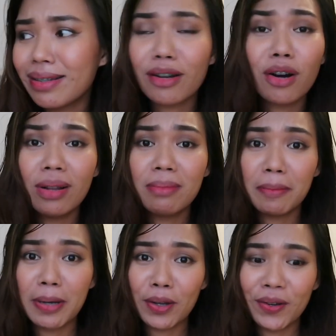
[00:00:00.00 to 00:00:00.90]
they're all
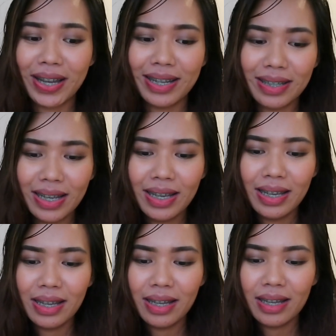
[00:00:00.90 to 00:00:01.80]
mabango,
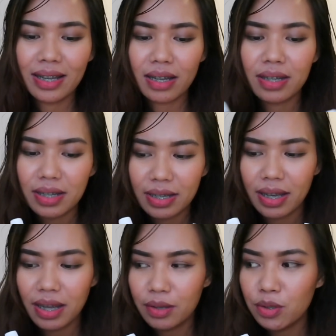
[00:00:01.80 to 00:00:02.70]

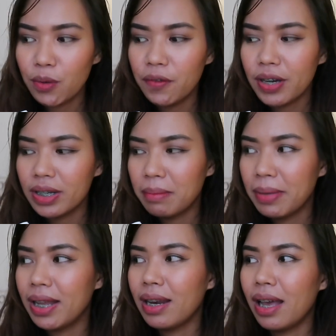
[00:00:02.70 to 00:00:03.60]
and so far
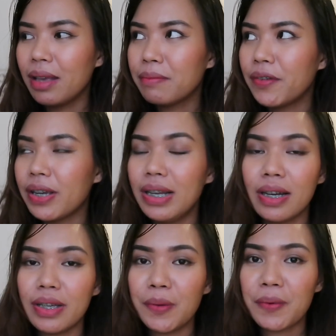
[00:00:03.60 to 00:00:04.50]
naman, I am very
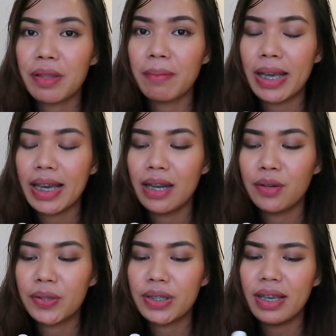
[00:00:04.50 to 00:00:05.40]
lucky with my
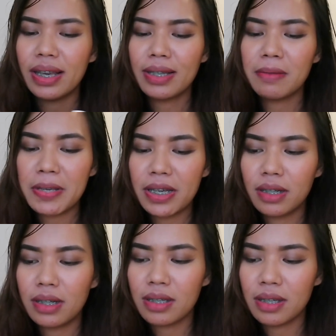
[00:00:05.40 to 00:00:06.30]
candles, I guess
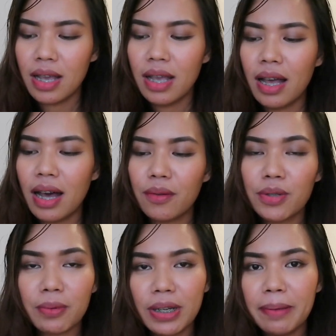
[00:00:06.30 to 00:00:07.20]
because I
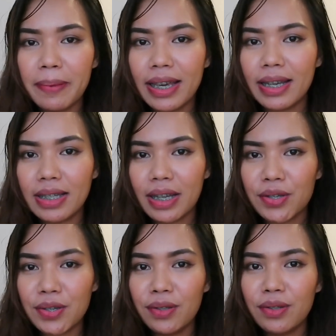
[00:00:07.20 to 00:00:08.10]
was really paying
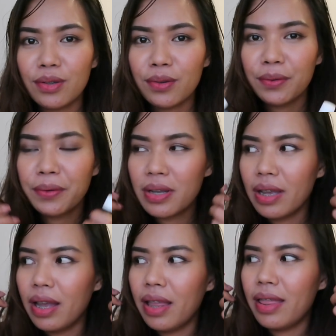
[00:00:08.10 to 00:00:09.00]
attention to
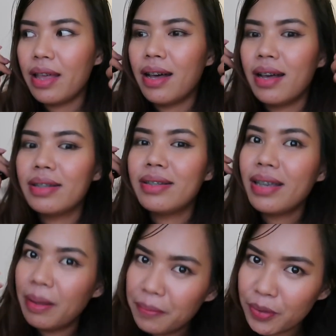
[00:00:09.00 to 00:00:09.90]
the
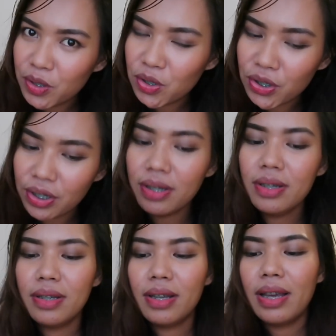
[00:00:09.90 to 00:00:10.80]

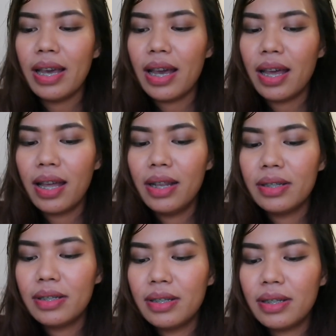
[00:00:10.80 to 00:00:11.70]
temperature,
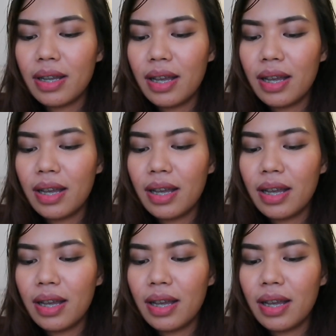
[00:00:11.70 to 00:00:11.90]
and